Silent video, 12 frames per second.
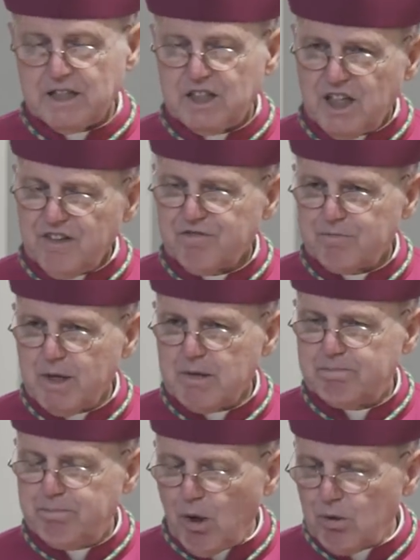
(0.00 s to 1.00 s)
and give
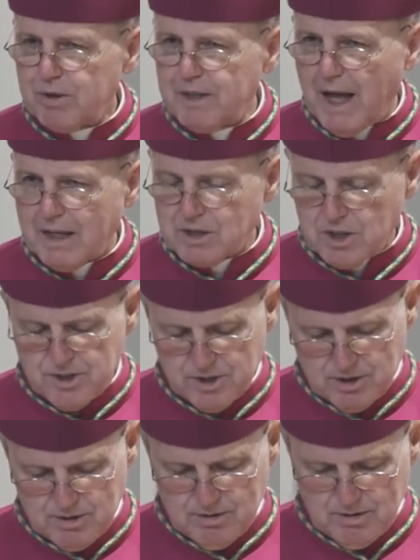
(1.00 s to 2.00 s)
me
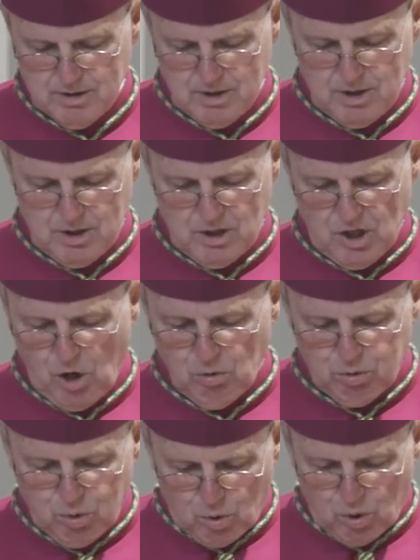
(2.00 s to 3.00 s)
boldness,
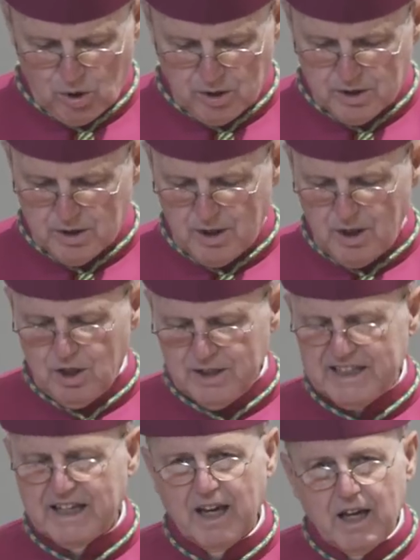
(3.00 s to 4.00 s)
O Lord,
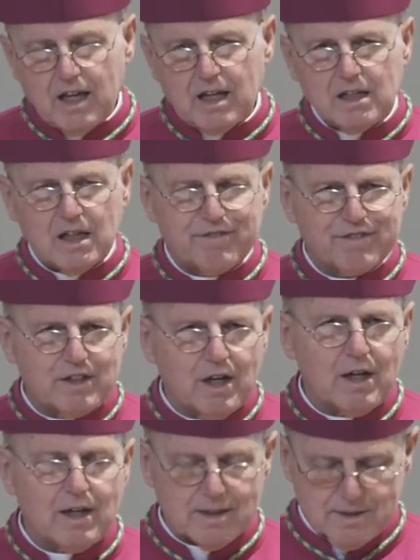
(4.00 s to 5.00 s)
King of
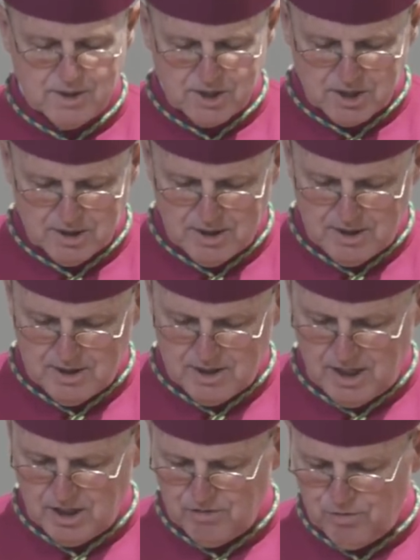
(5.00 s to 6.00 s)
gods
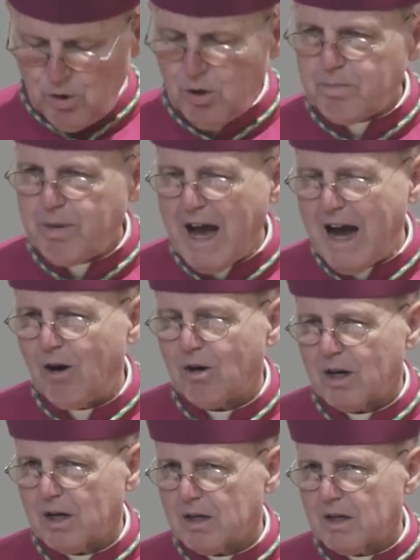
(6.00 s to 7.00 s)
and of all
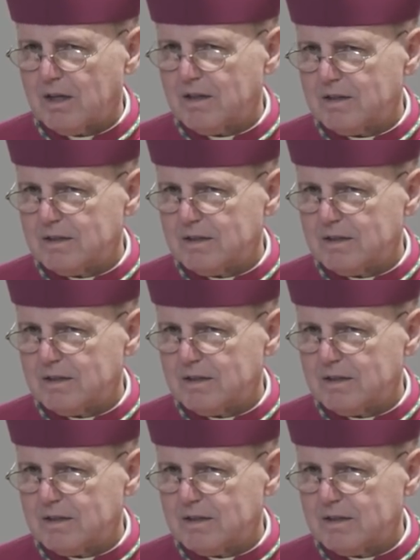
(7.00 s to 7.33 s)
power.